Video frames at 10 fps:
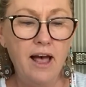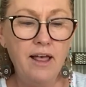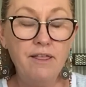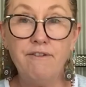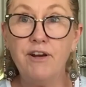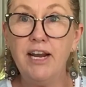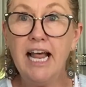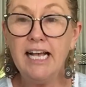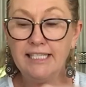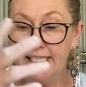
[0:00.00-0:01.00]
The very
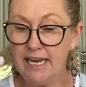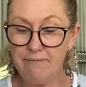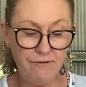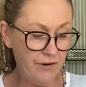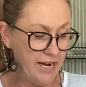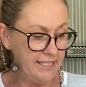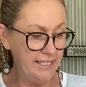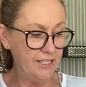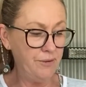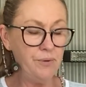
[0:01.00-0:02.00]
last step for us
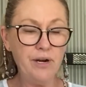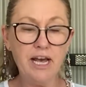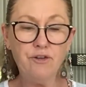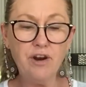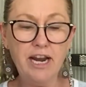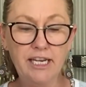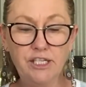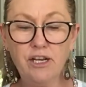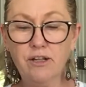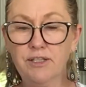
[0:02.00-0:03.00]
is to put our drainage
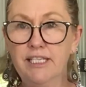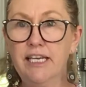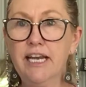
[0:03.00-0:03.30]
holes in.